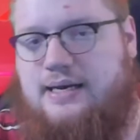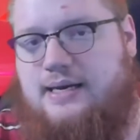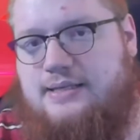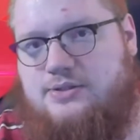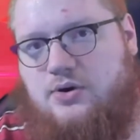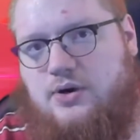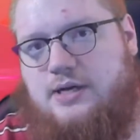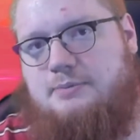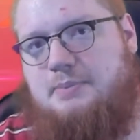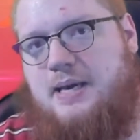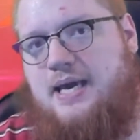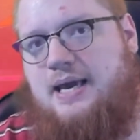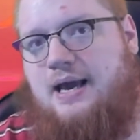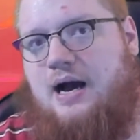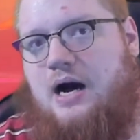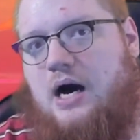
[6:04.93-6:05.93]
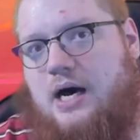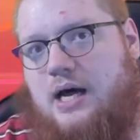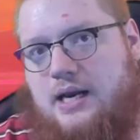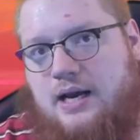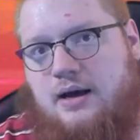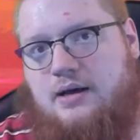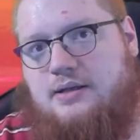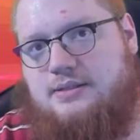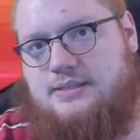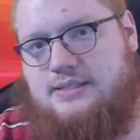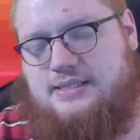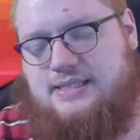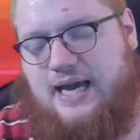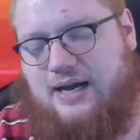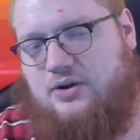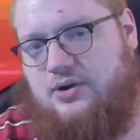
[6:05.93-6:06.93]
it's going to be on
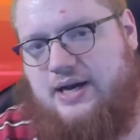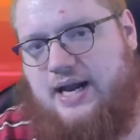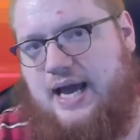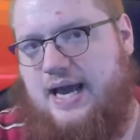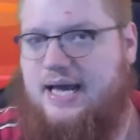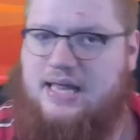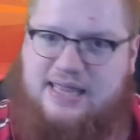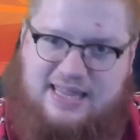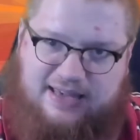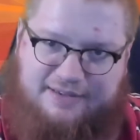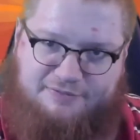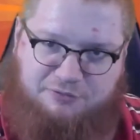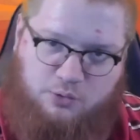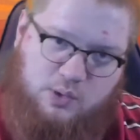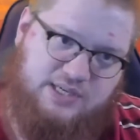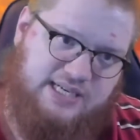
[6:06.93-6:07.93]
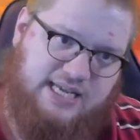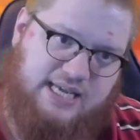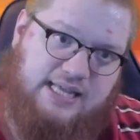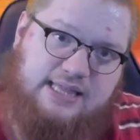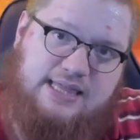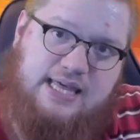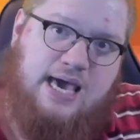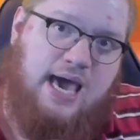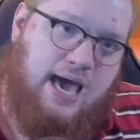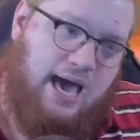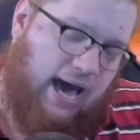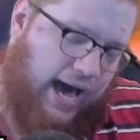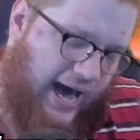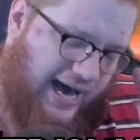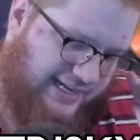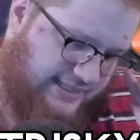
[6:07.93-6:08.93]
Saturday the
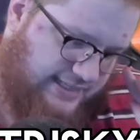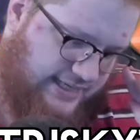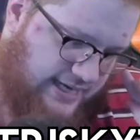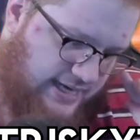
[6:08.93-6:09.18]
14th at